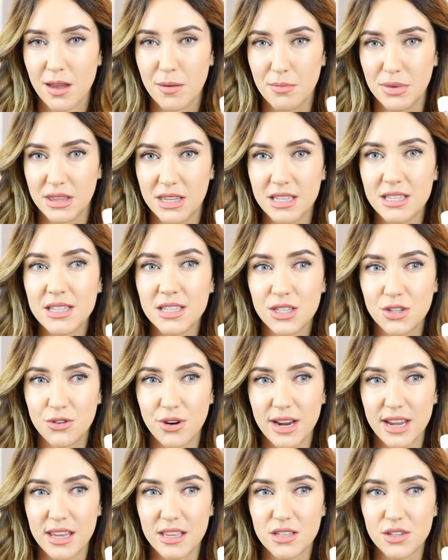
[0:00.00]
But this is
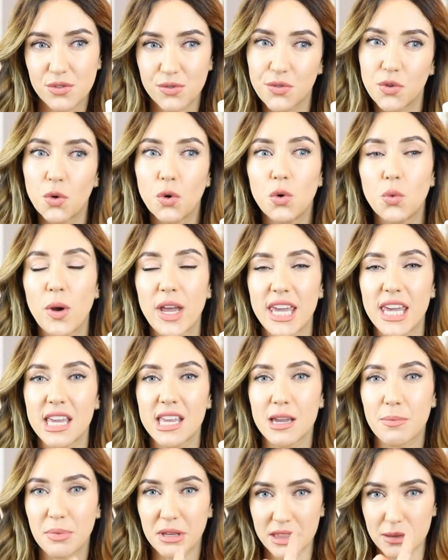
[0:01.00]
great for waking
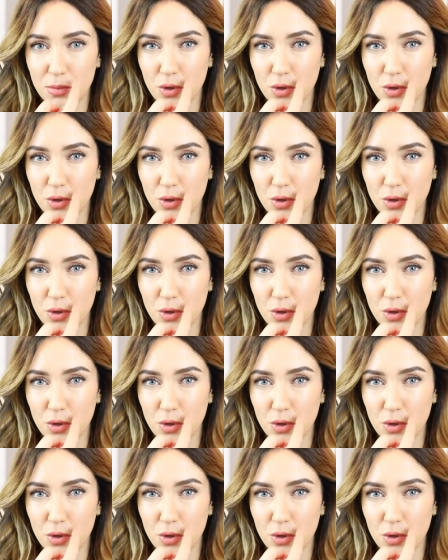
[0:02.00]
up in the